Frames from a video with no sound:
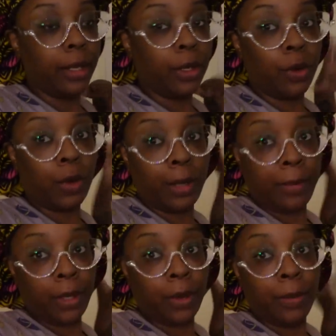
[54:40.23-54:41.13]

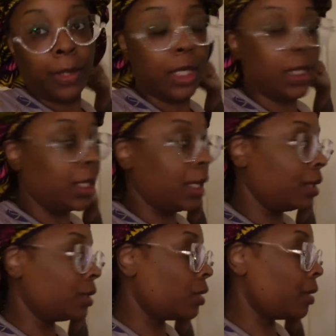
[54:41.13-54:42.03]
cranberry plus
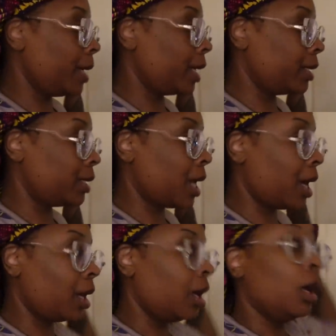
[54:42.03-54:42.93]
leggings are back in stock.